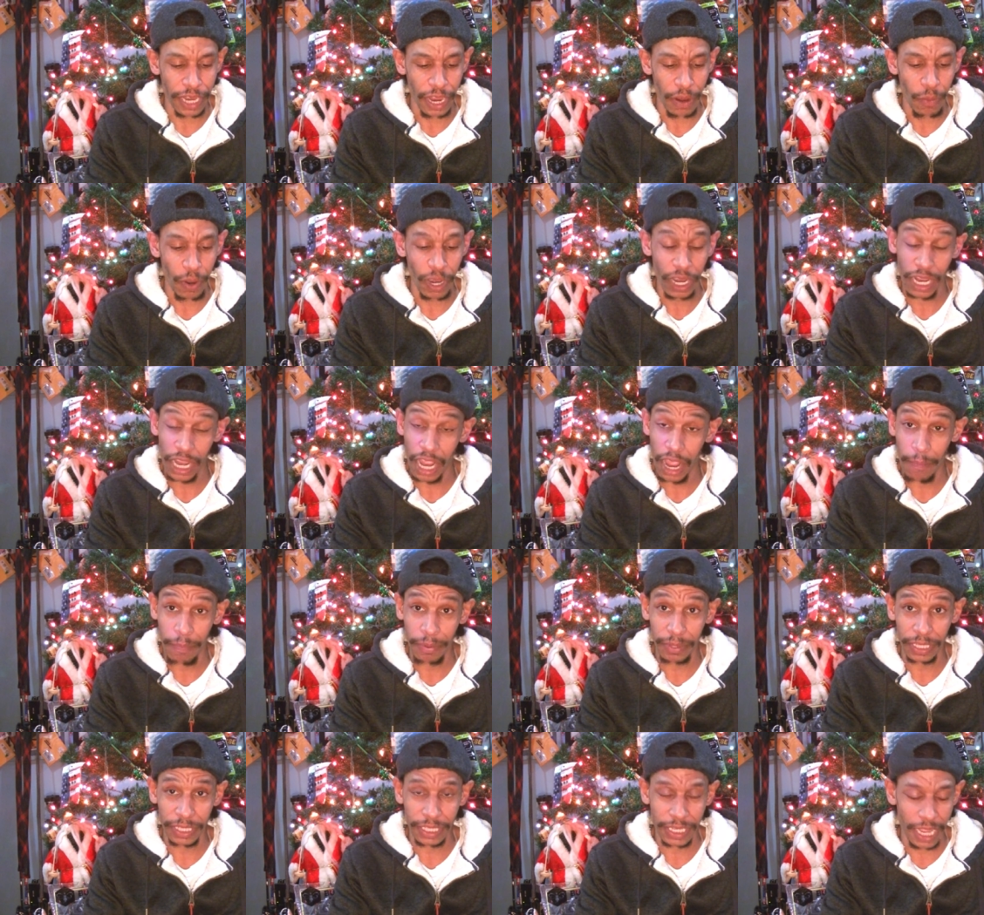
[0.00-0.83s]
I went a
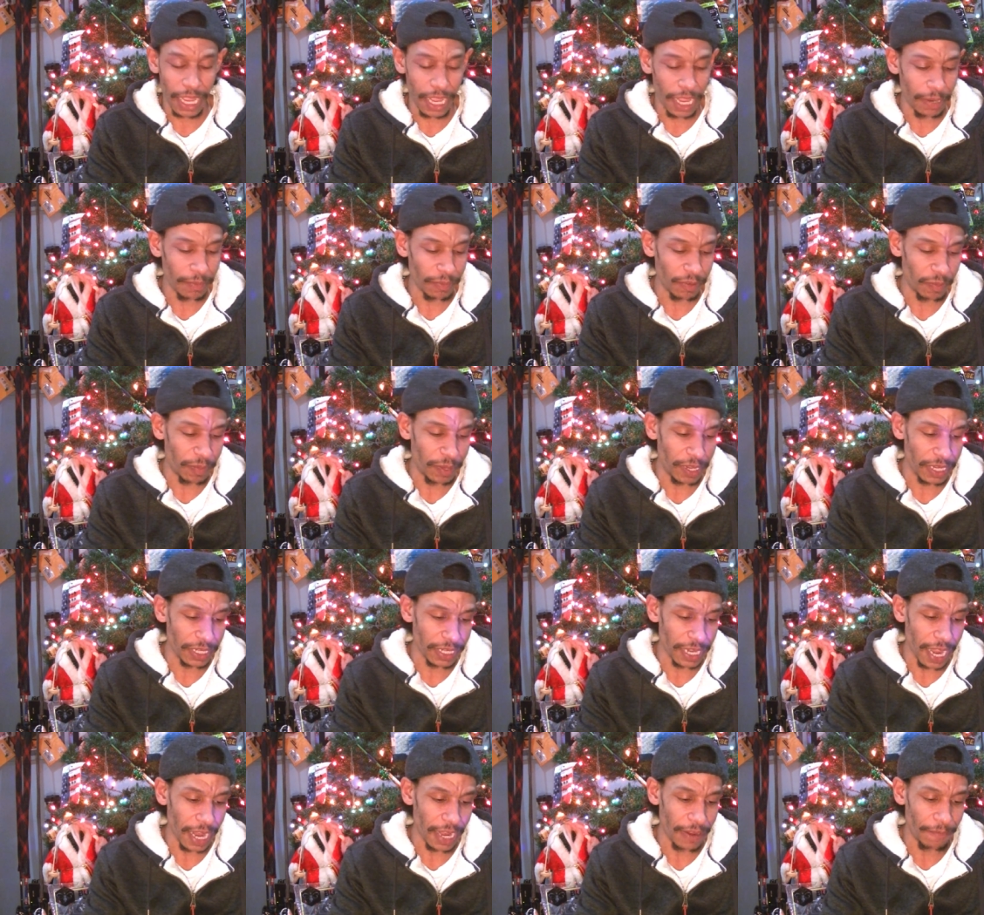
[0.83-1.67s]
couple of times
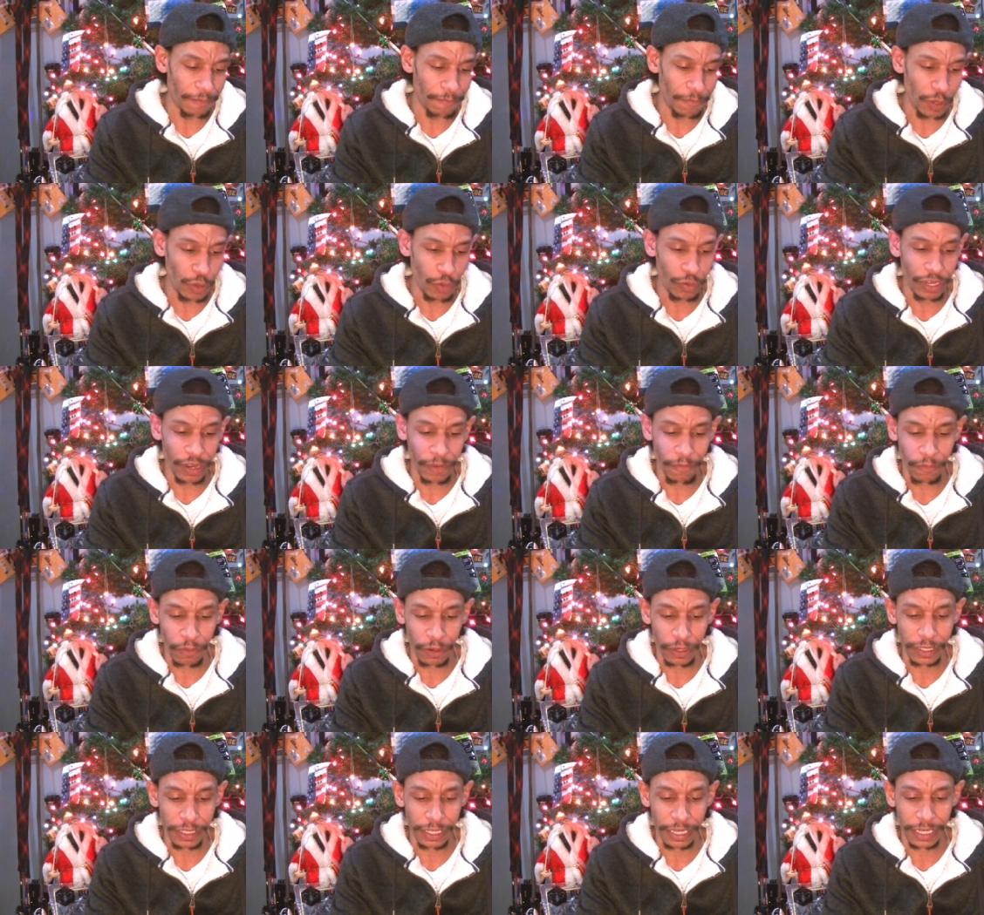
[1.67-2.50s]
because I had a few
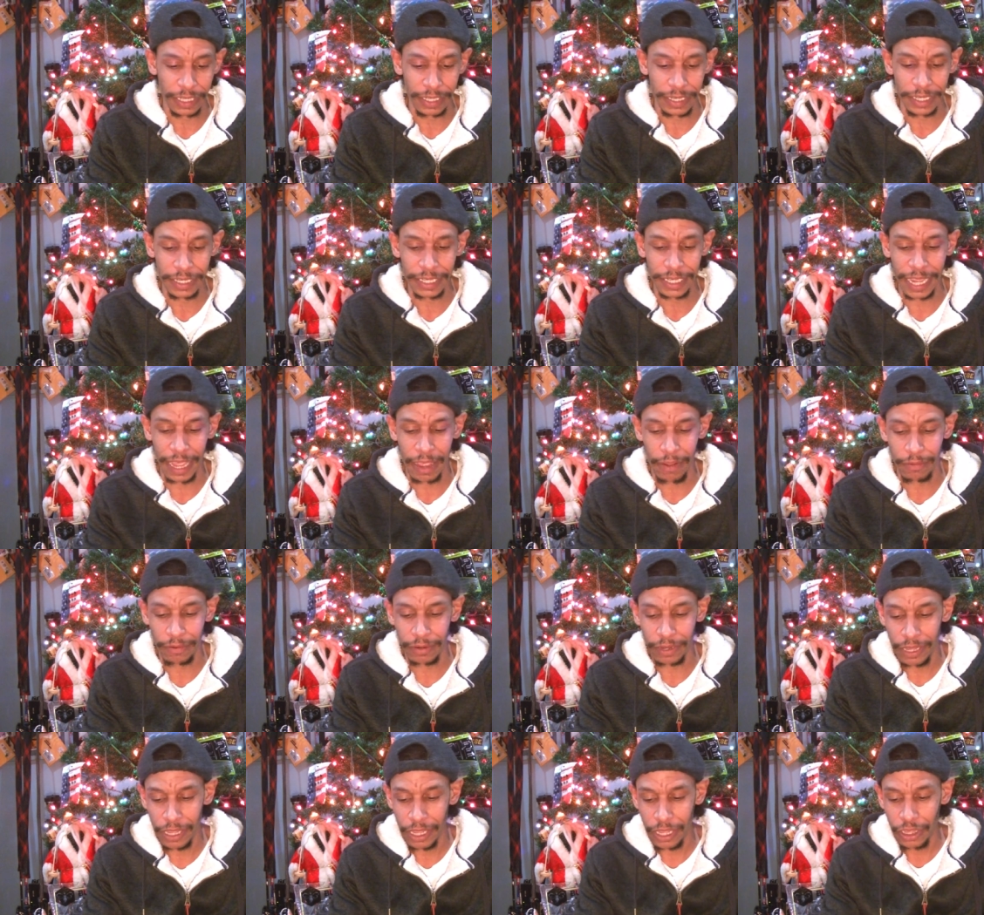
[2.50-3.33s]
different uh, discount